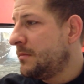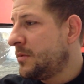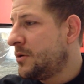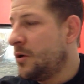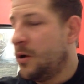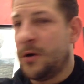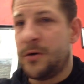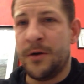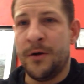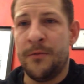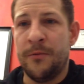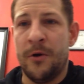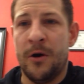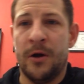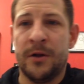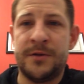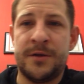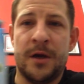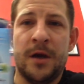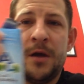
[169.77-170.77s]
coconut
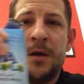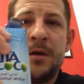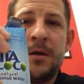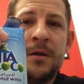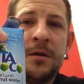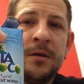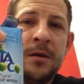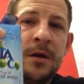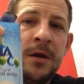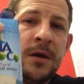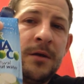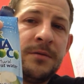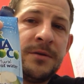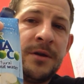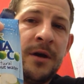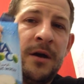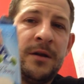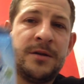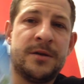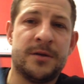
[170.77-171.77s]
water,
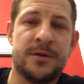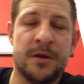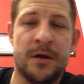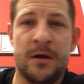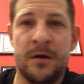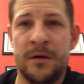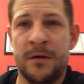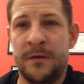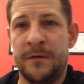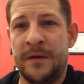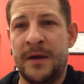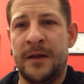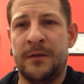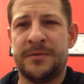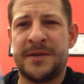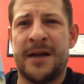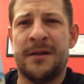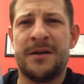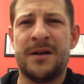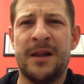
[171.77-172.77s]
starting to sort of help
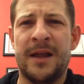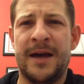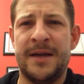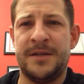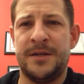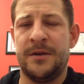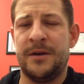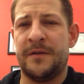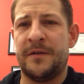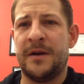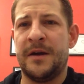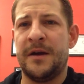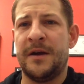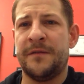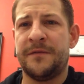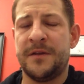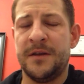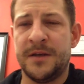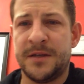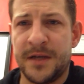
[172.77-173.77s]
alkalise you
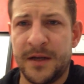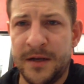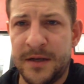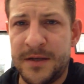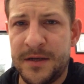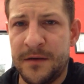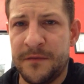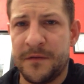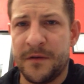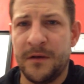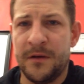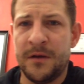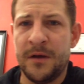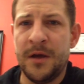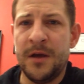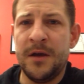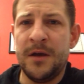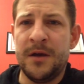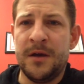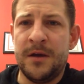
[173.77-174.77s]
after the acidity of the
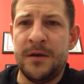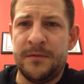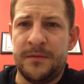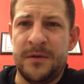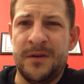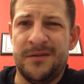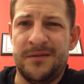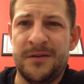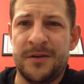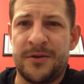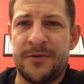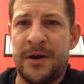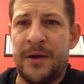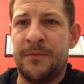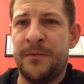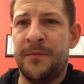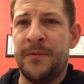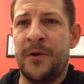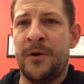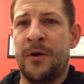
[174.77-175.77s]

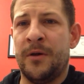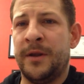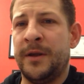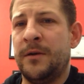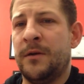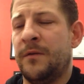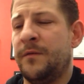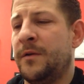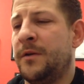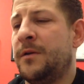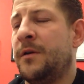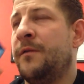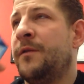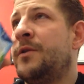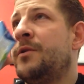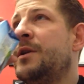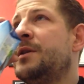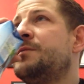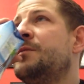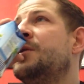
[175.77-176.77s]
crap that we all eat over
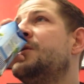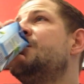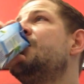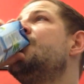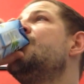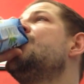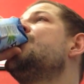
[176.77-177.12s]
Christmas.